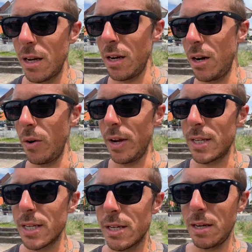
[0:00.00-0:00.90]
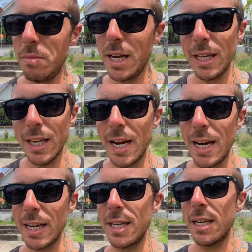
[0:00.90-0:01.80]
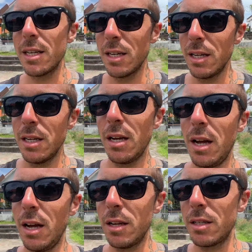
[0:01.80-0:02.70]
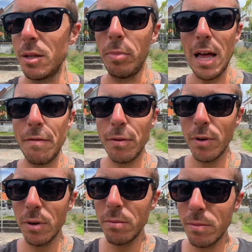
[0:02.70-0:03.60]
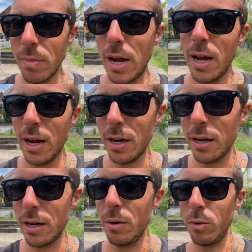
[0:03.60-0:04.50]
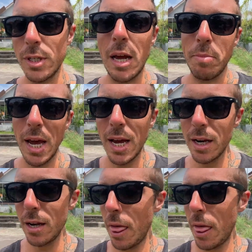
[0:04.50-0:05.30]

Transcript: You know, it's immediately connected to the platform, and it will say paid,